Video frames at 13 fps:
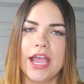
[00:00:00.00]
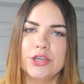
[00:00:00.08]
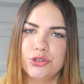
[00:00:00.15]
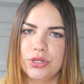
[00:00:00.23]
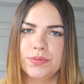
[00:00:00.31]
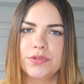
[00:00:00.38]

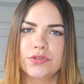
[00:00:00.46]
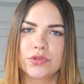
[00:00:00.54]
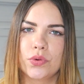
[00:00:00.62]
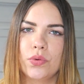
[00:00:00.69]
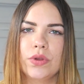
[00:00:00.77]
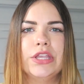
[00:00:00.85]
I showed up to
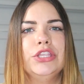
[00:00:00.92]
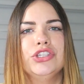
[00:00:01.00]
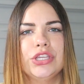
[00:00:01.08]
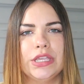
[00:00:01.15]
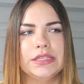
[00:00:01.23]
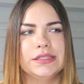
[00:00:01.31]
school in
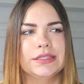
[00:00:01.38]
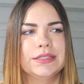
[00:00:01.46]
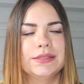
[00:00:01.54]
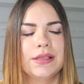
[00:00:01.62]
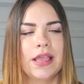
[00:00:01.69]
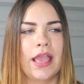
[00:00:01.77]

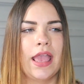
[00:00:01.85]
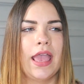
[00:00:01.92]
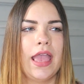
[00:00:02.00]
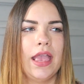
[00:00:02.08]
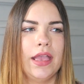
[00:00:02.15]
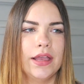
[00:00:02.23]
jeans
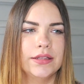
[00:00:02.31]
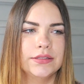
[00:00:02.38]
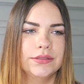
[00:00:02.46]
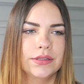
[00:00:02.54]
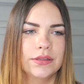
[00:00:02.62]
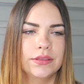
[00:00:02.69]

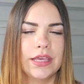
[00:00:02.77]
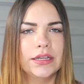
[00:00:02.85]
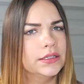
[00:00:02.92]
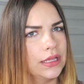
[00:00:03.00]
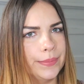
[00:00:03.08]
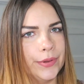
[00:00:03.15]
and they
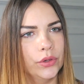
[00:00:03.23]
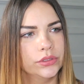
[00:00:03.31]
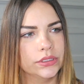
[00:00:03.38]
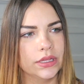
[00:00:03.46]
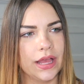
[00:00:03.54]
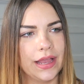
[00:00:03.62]
didn't let me go
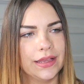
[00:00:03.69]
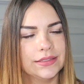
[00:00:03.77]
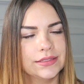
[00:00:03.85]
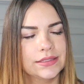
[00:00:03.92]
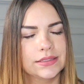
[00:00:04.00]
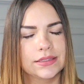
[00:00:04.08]
to
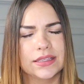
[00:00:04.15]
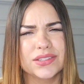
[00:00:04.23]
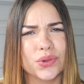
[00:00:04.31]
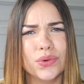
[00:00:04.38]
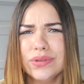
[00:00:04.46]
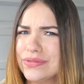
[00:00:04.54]
class.
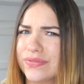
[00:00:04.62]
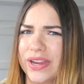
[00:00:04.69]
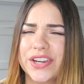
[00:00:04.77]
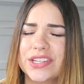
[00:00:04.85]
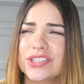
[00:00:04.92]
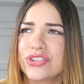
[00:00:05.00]
This school is
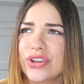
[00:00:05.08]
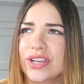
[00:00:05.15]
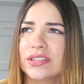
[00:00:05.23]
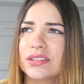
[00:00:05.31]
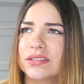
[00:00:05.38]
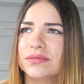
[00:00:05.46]
very
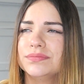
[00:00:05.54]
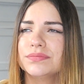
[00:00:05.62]
strict.